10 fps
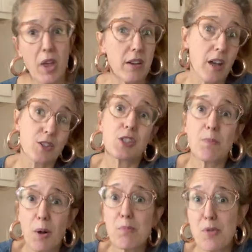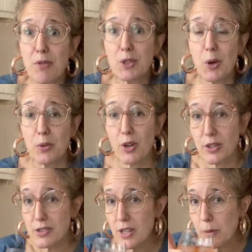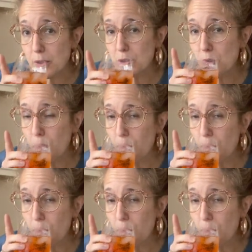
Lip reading: and not just melt provolone on a sandwich,